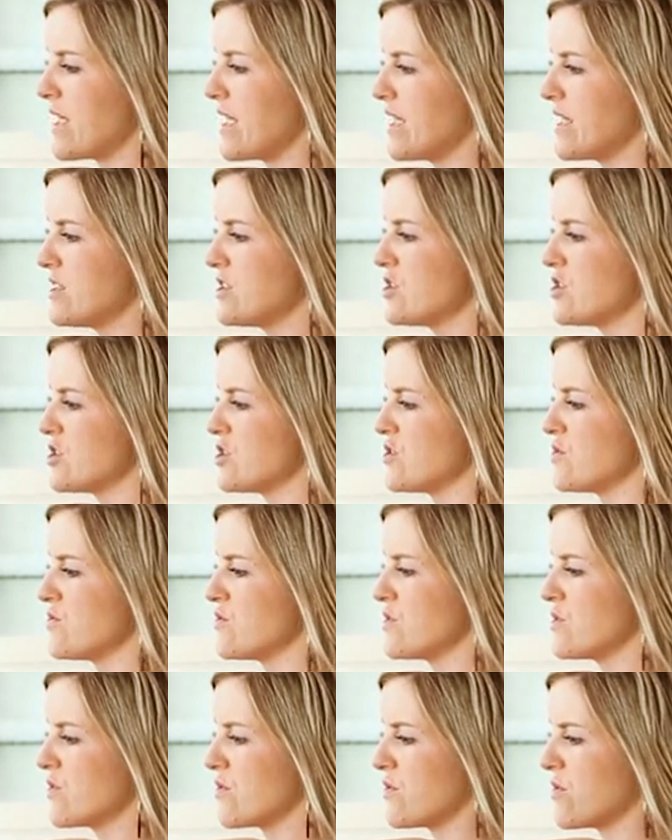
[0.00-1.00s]
into
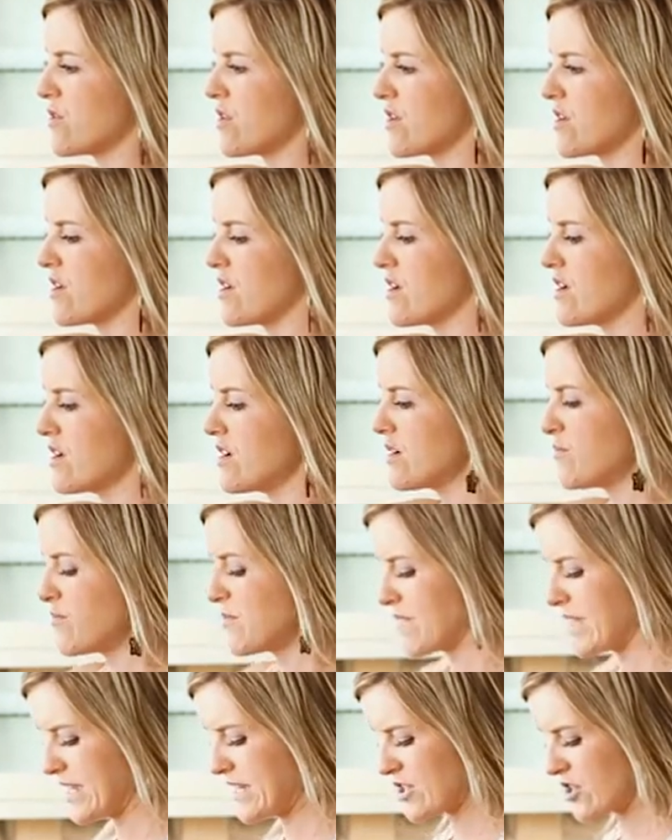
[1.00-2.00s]
your
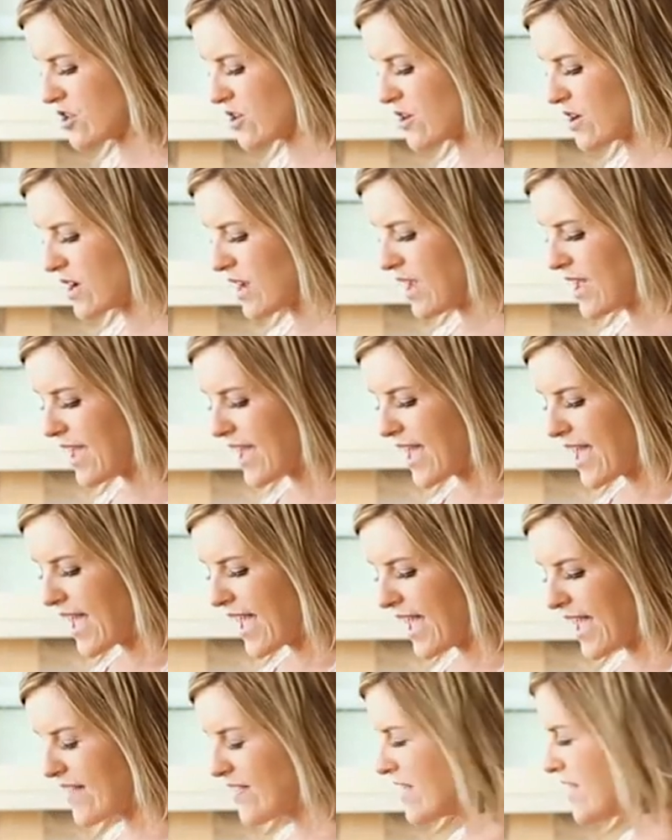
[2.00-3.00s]
blender. And